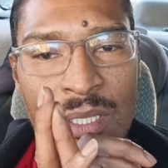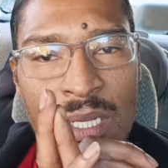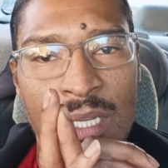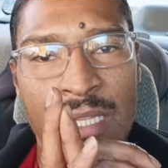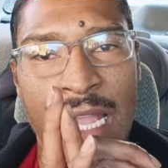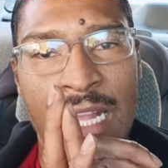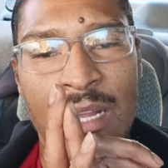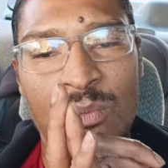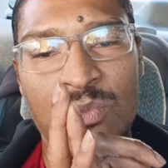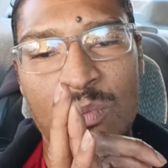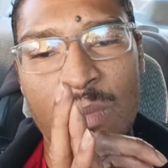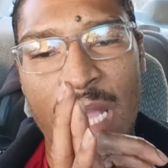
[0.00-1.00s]
That comes
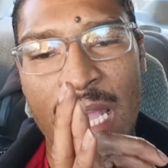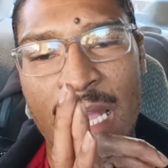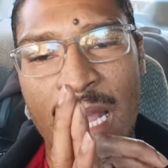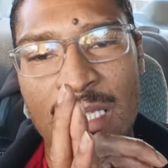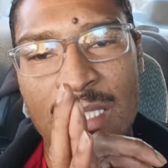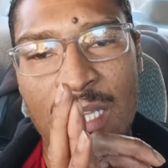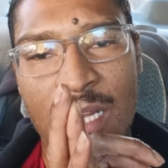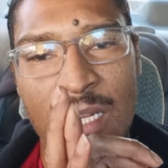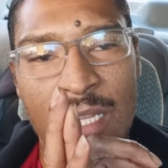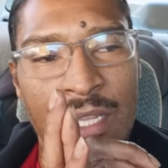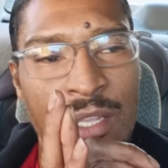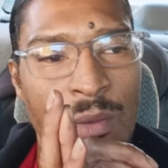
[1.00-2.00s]
from AI
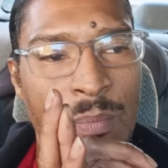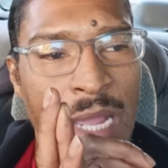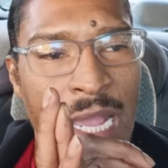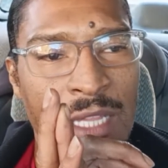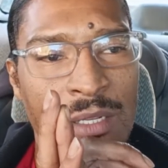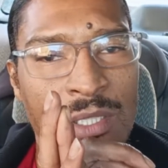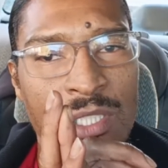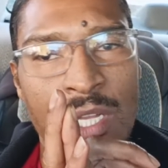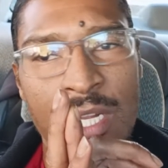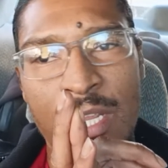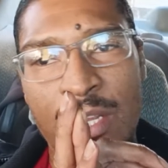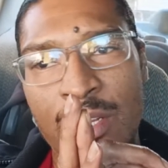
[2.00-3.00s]
studying your patterns,
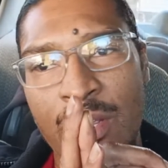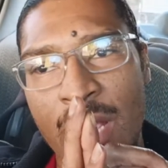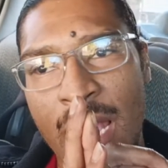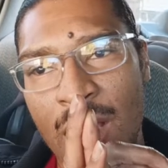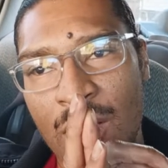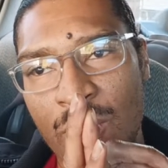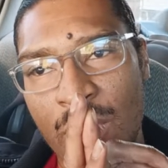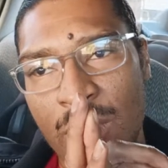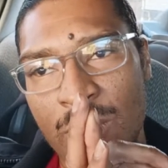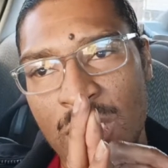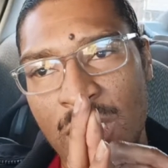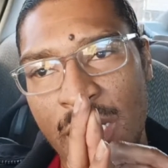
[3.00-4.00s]
studying your
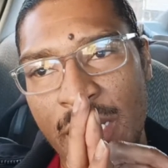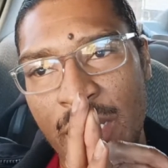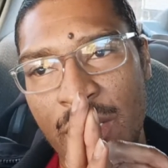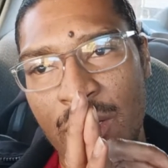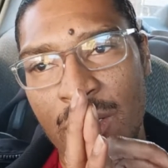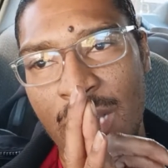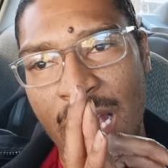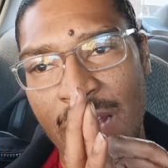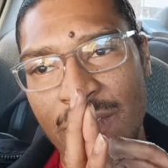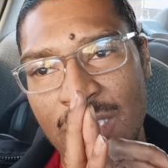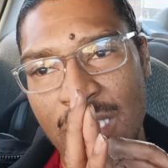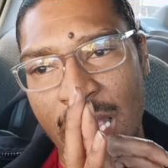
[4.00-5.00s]
algorithm, studying your
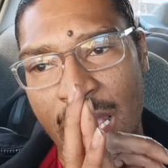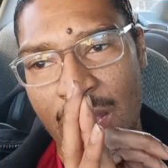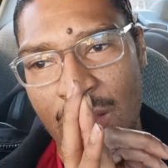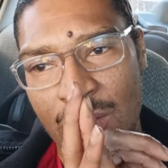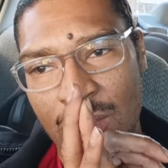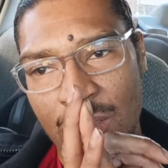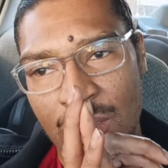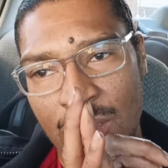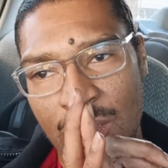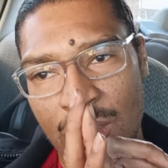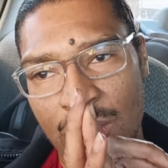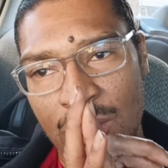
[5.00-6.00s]
lifestyle.
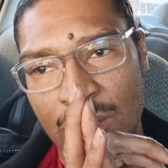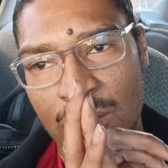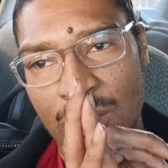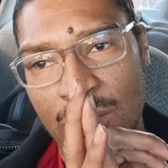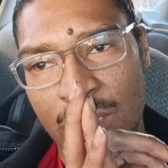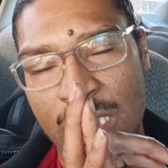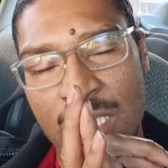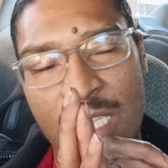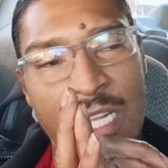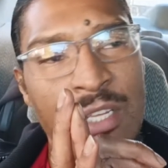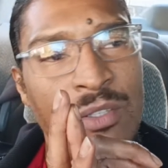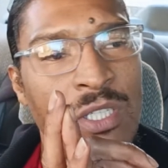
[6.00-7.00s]
They
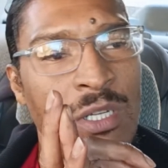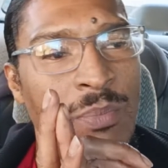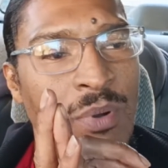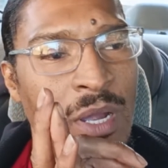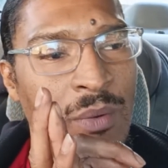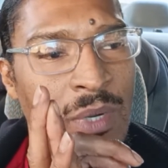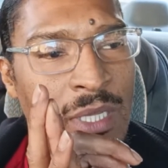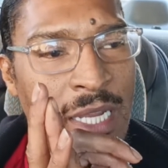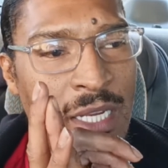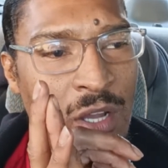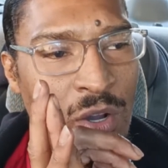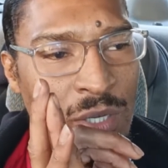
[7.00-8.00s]
study to the point where they
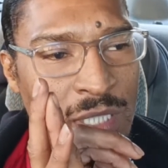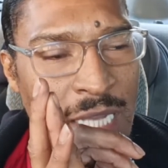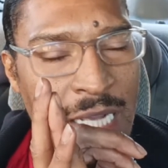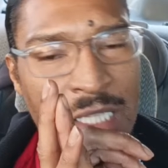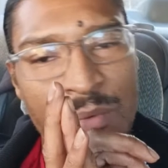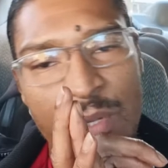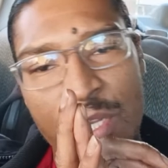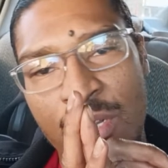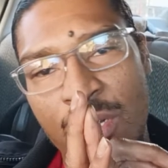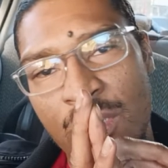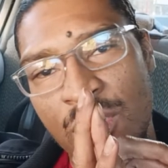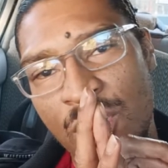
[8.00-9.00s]
know exactly when you're
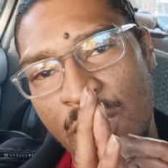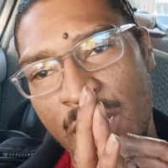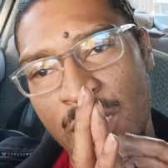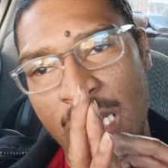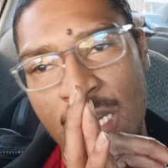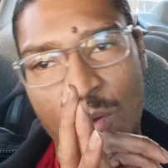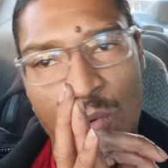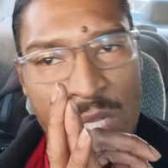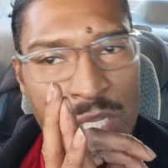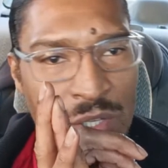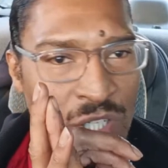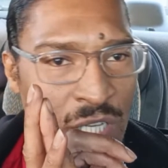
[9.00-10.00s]
going to shit. They know when
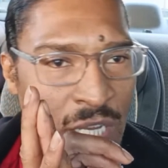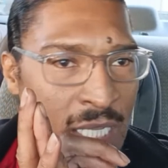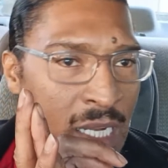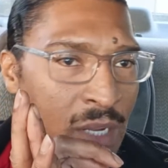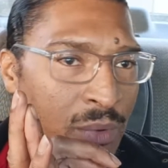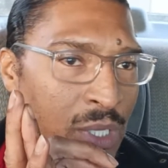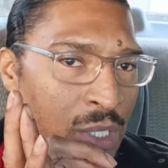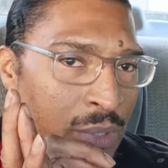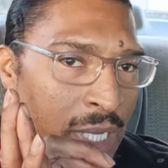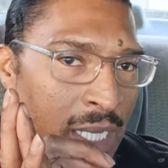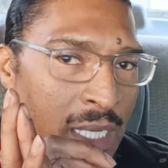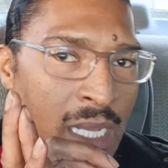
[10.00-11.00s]
you shit. They know when you
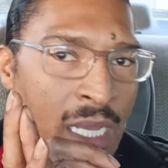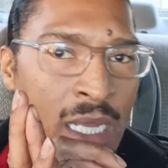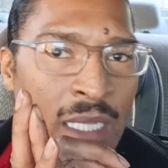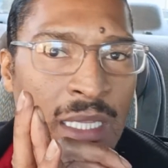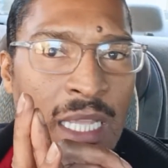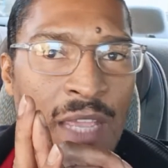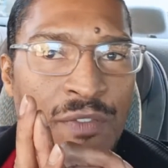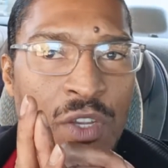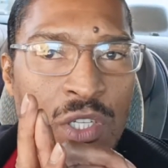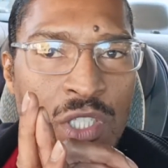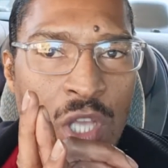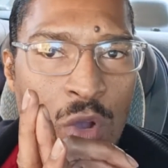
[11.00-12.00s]
eat. If
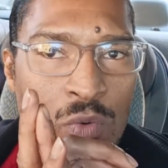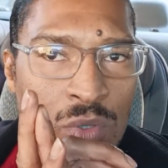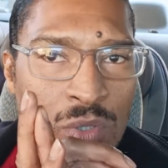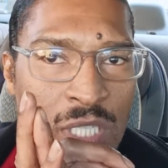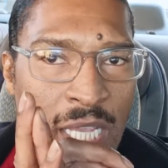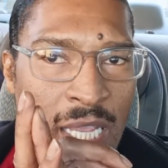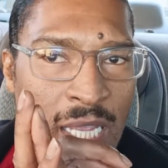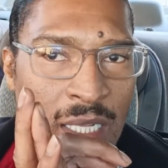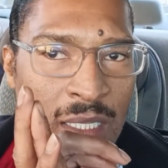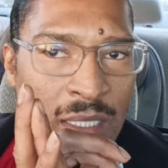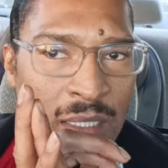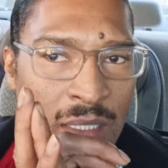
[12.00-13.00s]
you're so
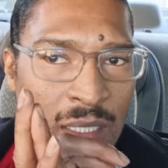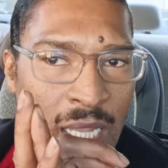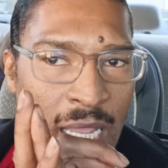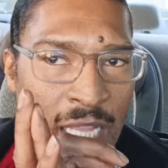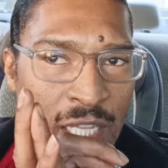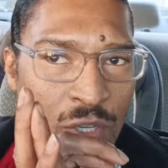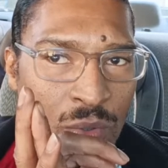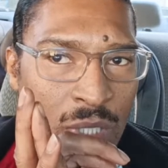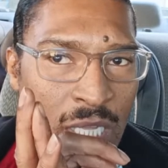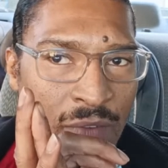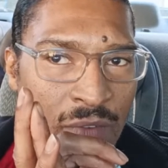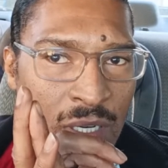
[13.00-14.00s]
routine and you
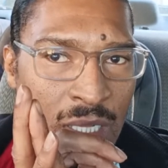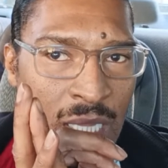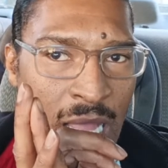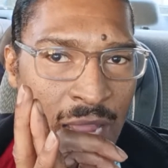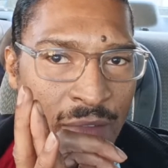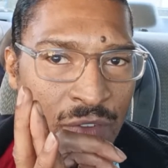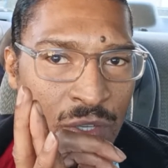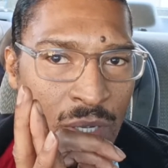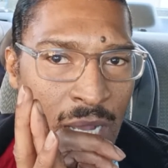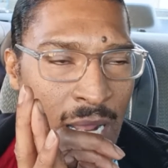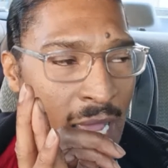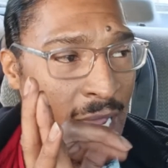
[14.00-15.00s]
live in a life and you
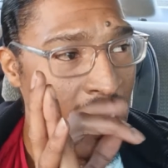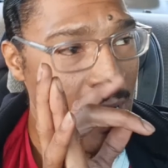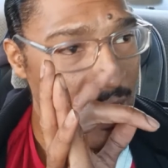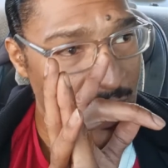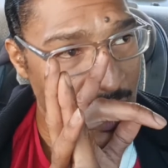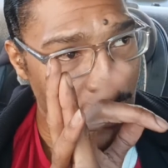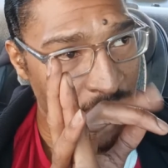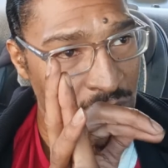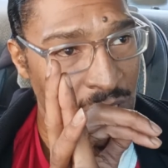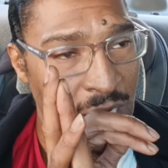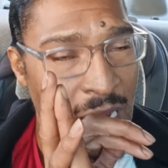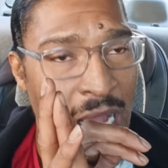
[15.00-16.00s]
got AI
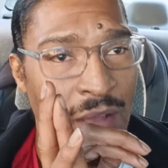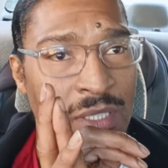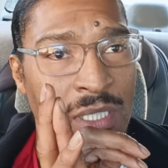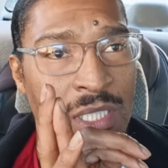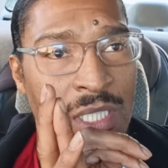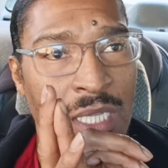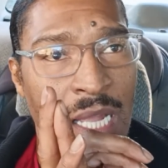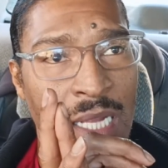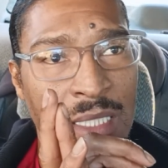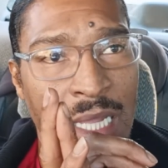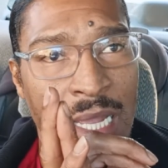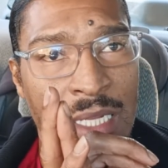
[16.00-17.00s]
cameras in your house and shit
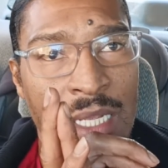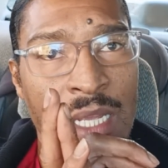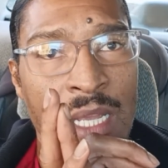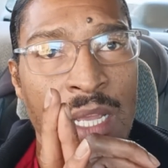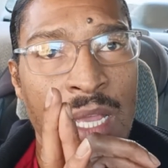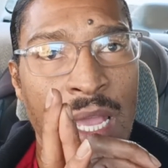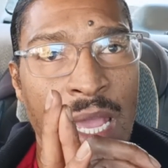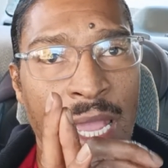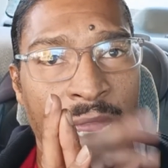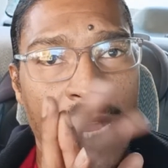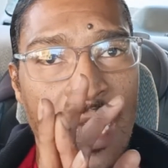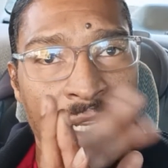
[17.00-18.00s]
like that,
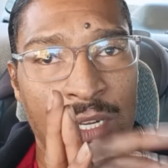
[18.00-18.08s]
AI